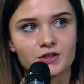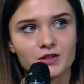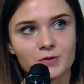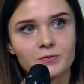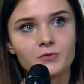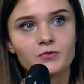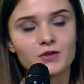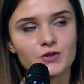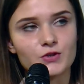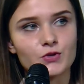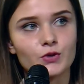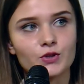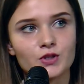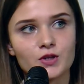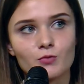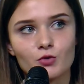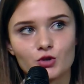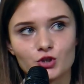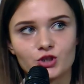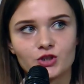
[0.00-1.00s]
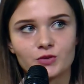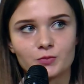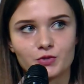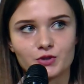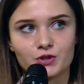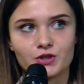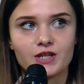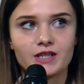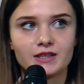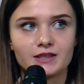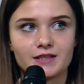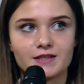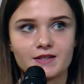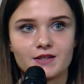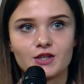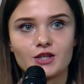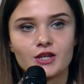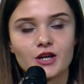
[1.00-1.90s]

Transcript: What results are you talking about?